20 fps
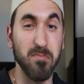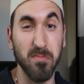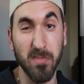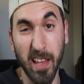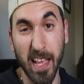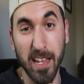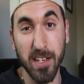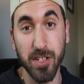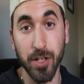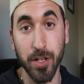
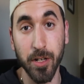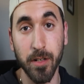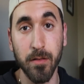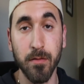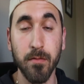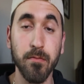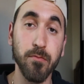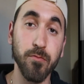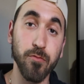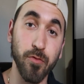Lantern,
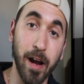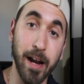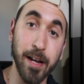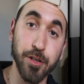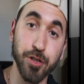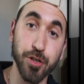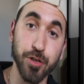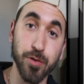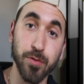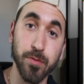
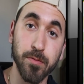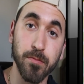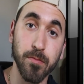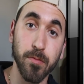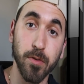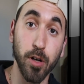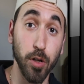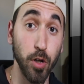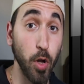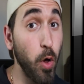Raichu,
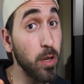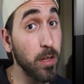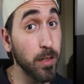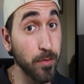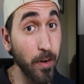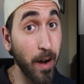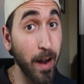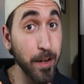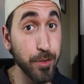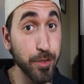
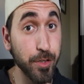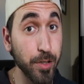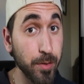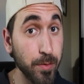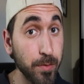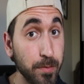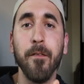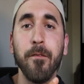Alolan Raichu.